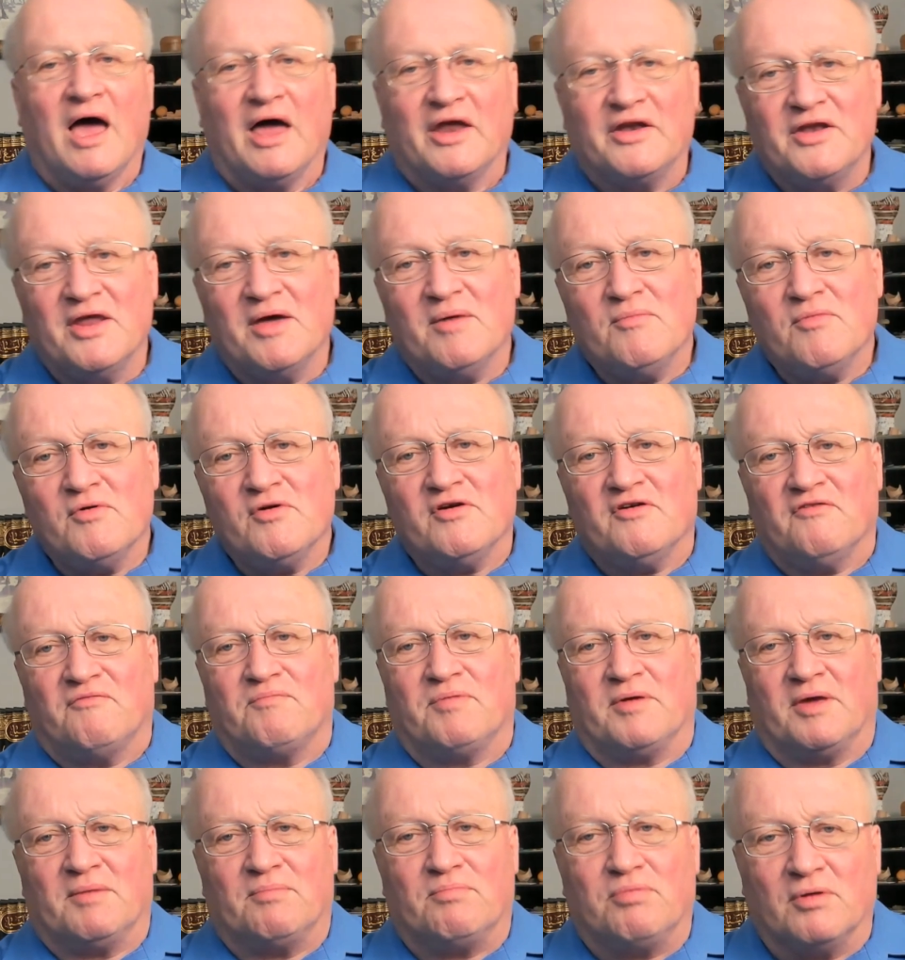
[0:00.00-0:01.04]
A number
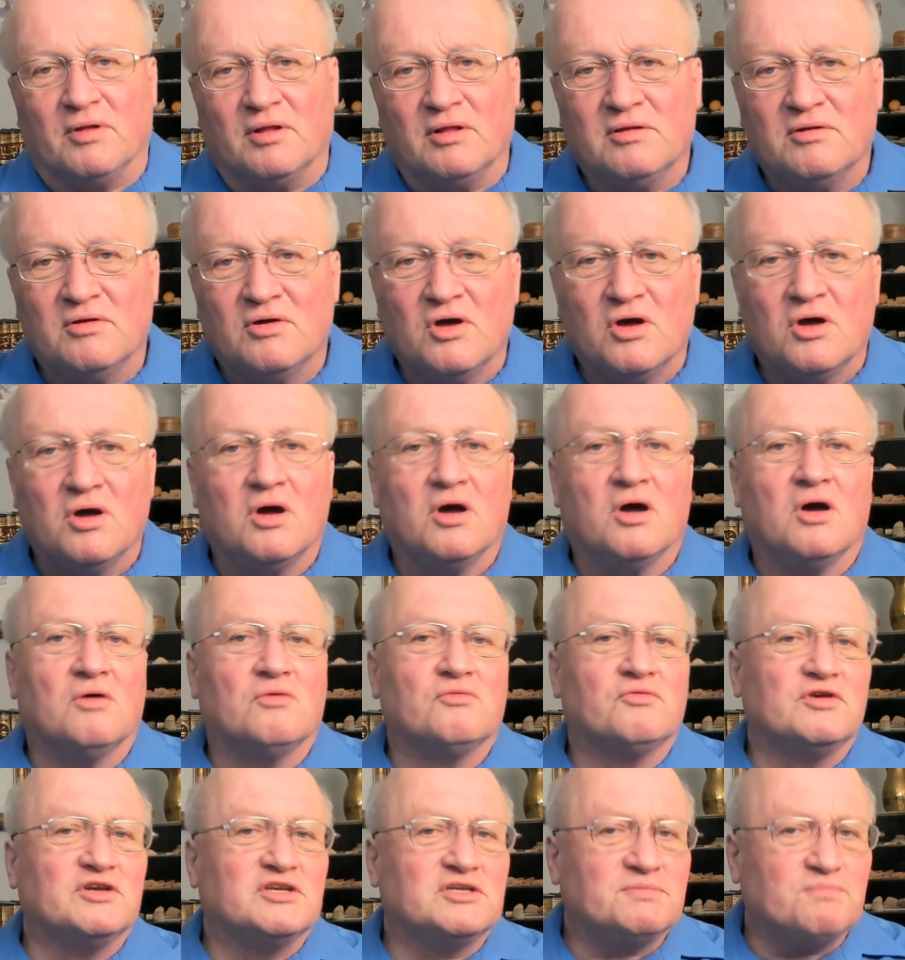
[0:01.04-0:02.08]
of people
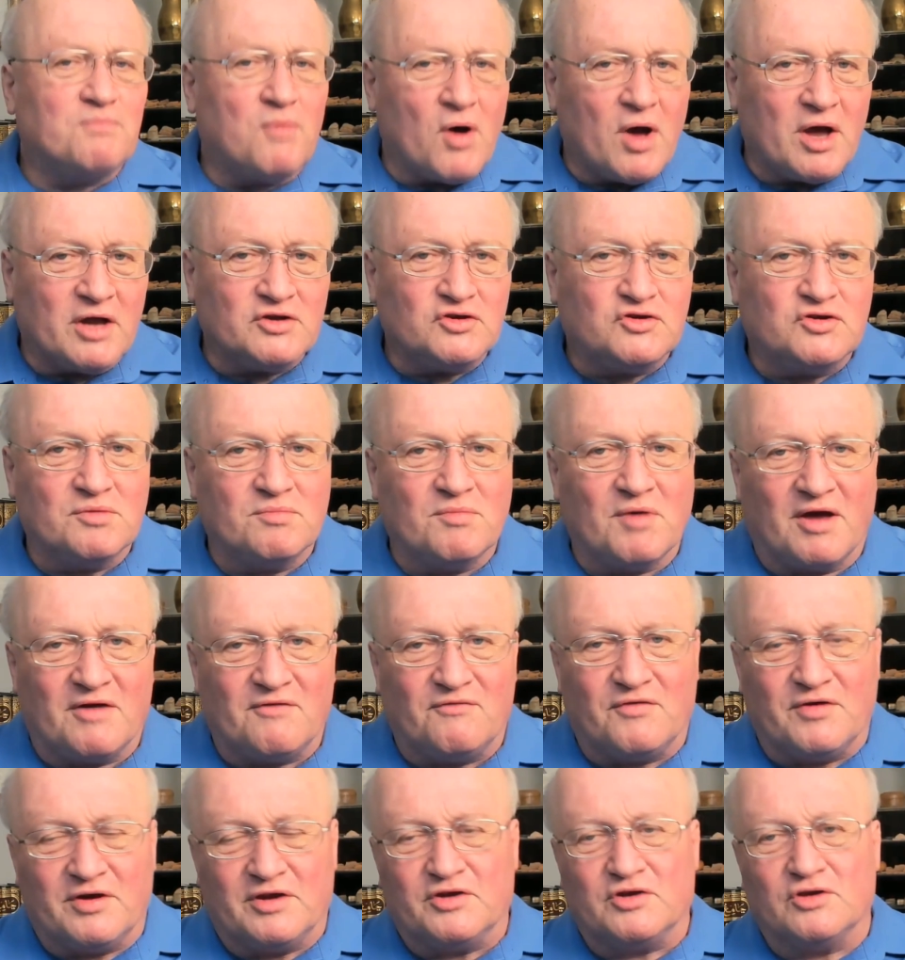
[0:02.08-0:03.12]
respond to
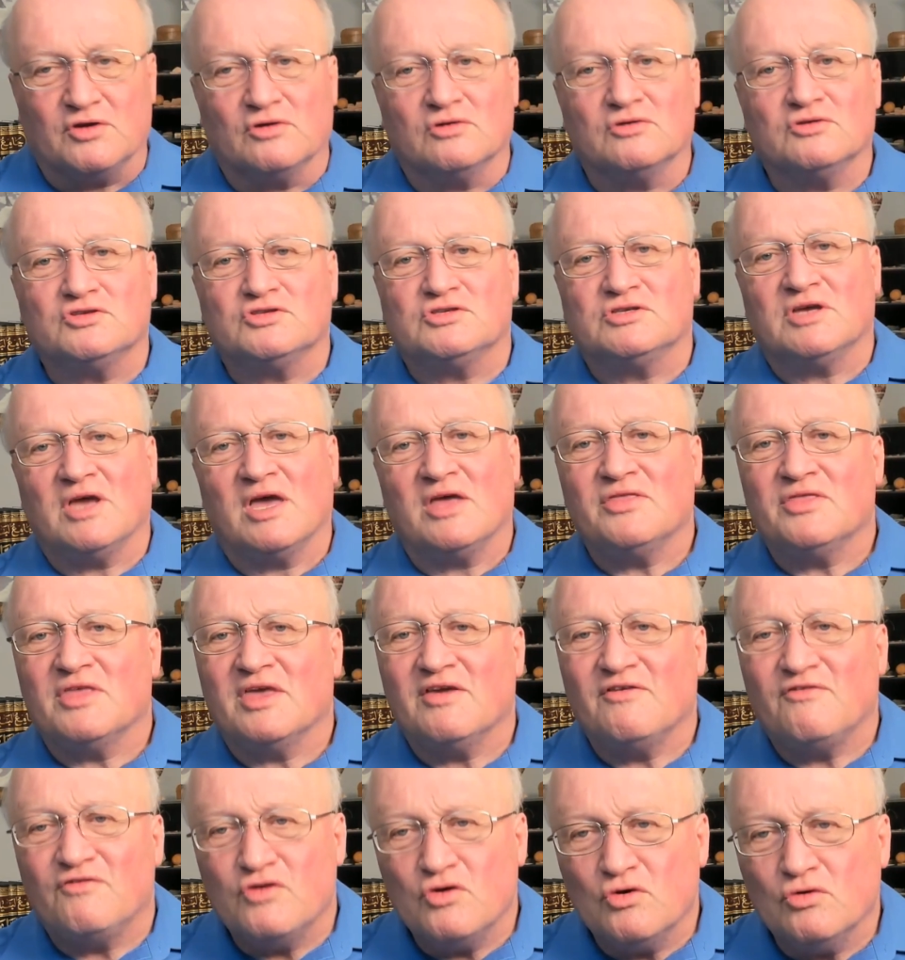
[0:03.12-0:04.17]
my videos, and
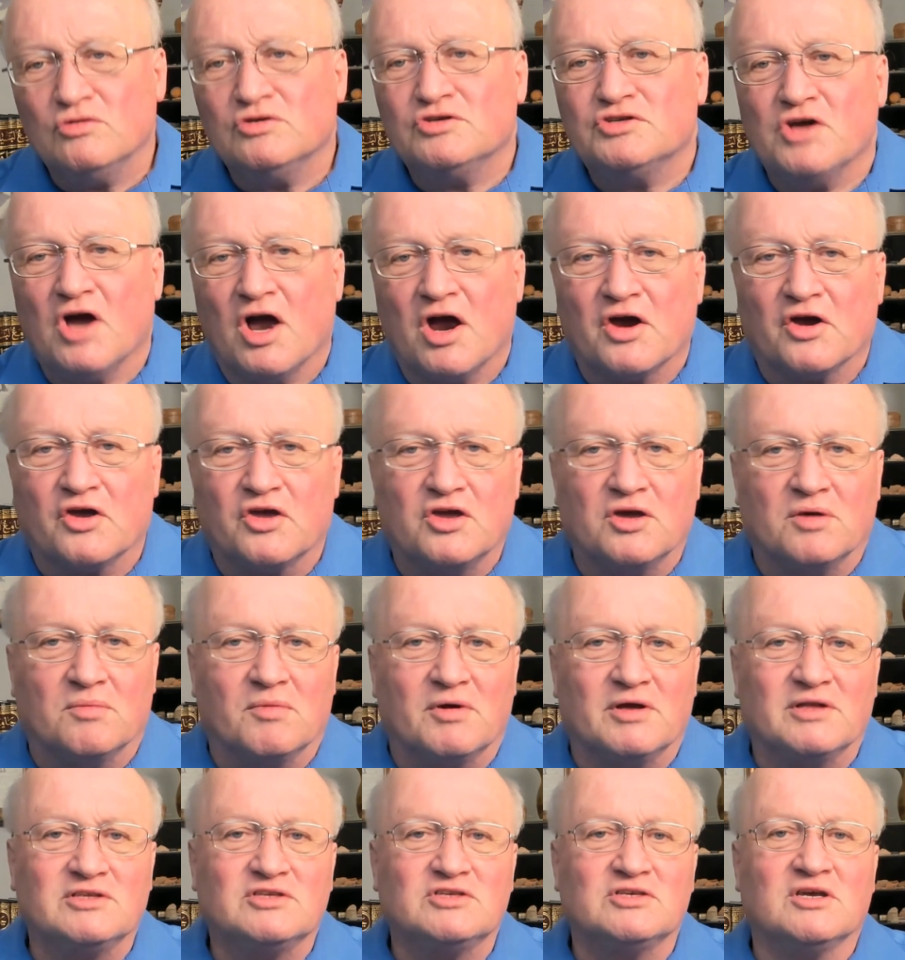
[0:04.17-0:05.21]
they've used
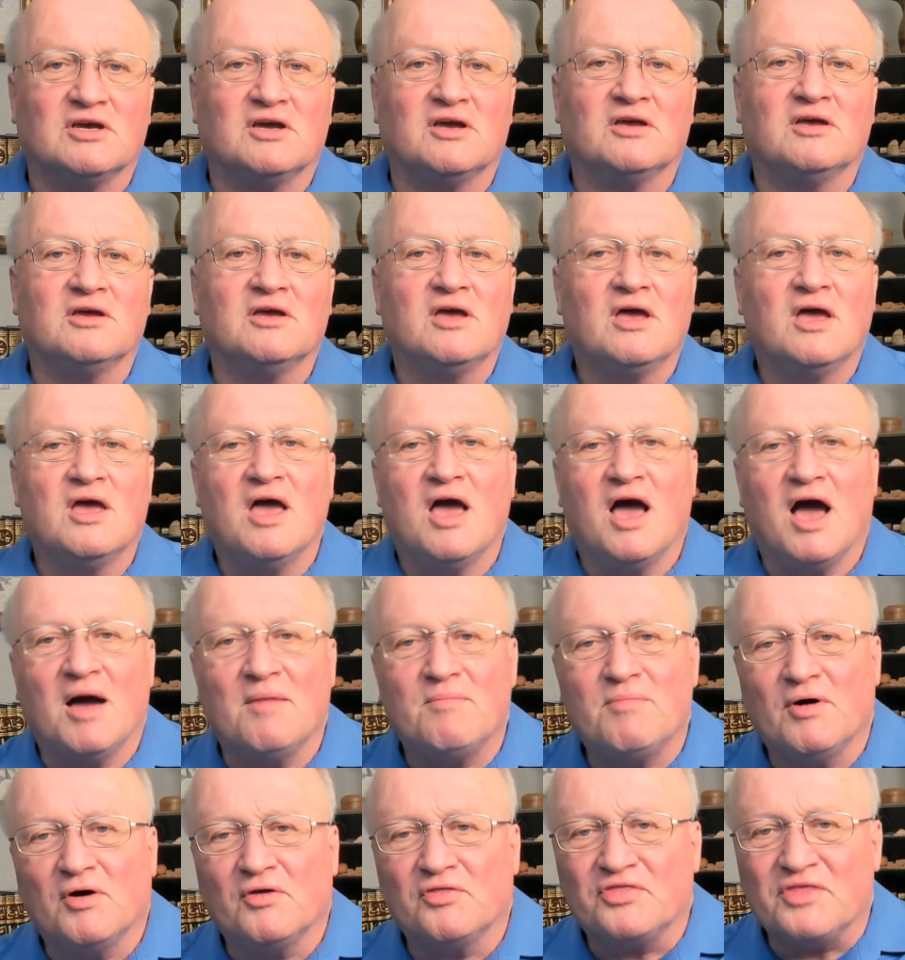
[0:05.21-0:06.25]
arguments
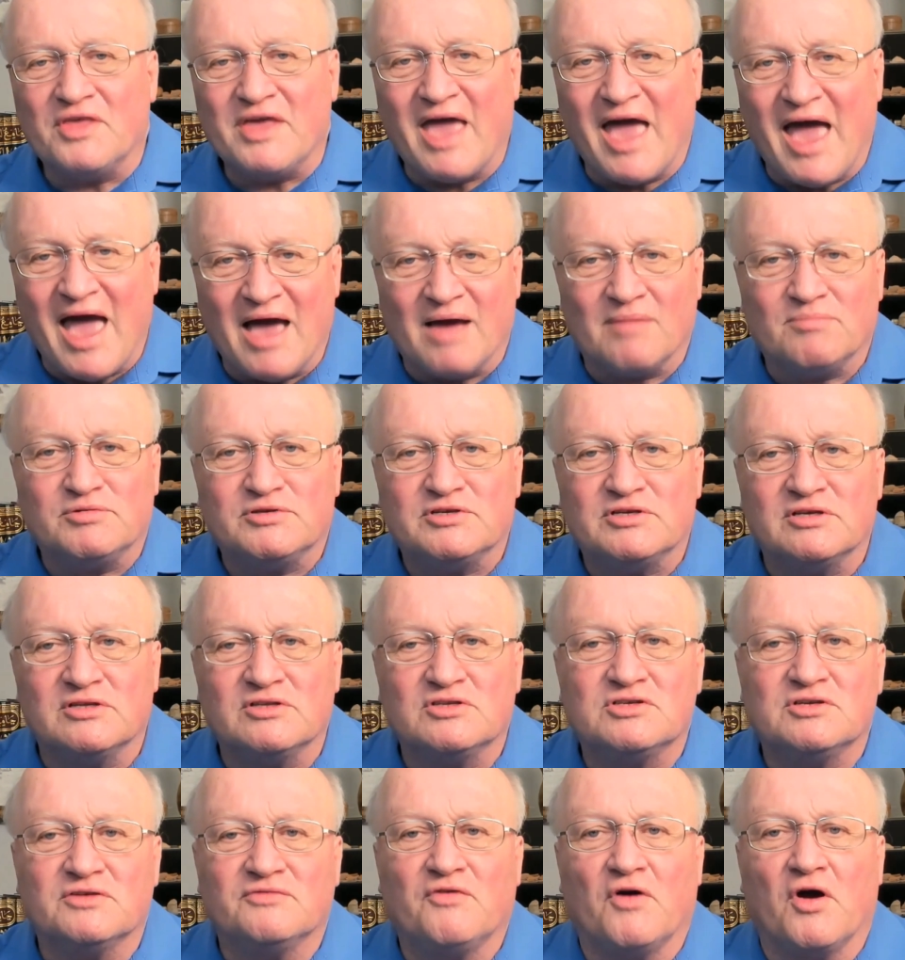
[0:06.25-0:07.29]
about the
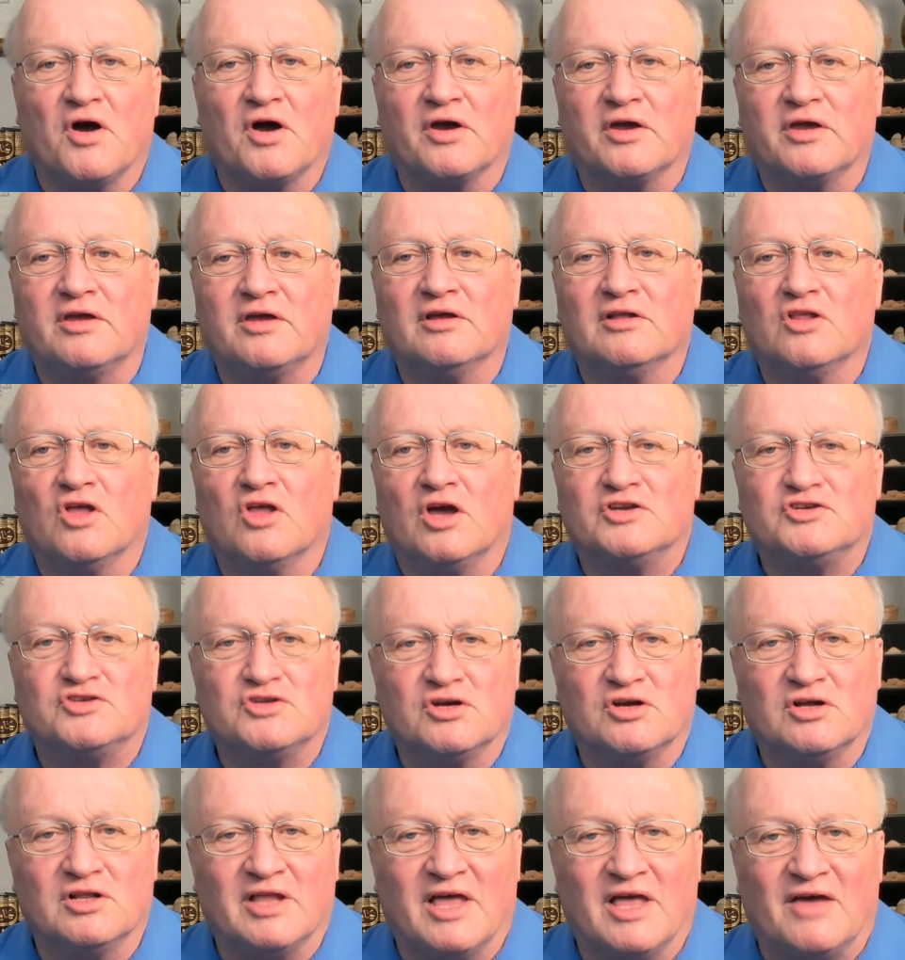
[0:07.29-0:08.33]
absence of
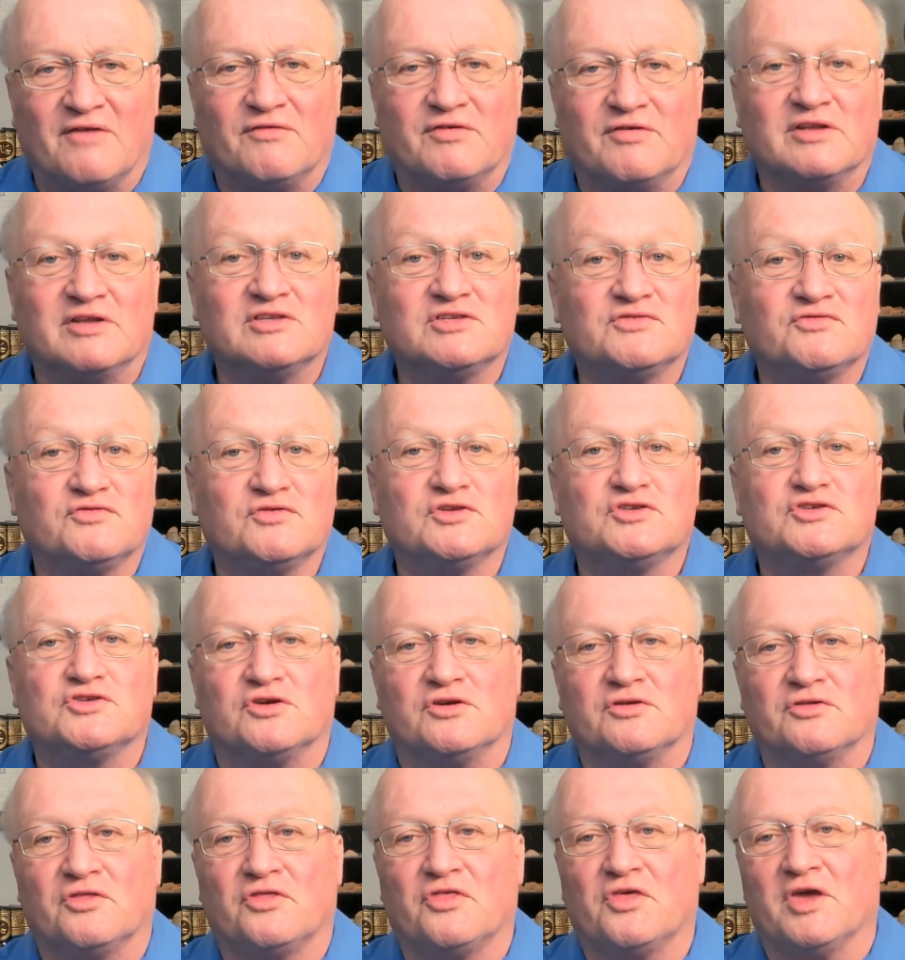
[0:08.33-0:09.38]
archaeological evidence for
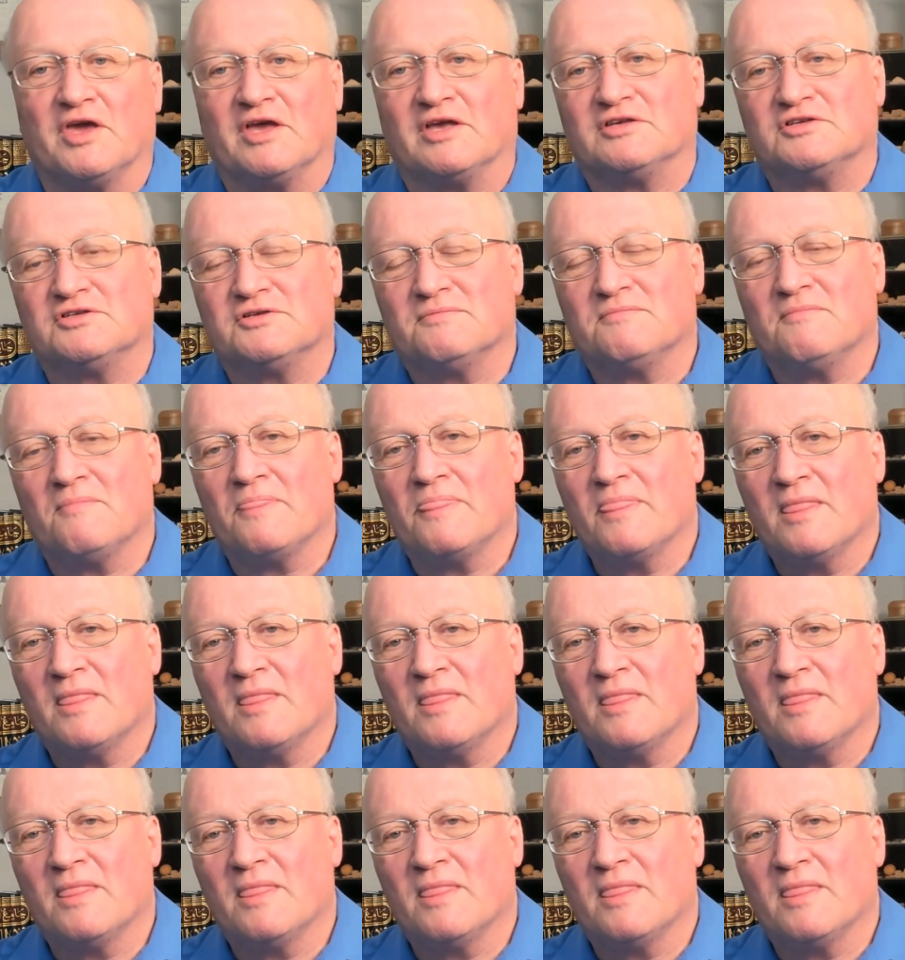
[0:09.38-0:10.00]
certain things.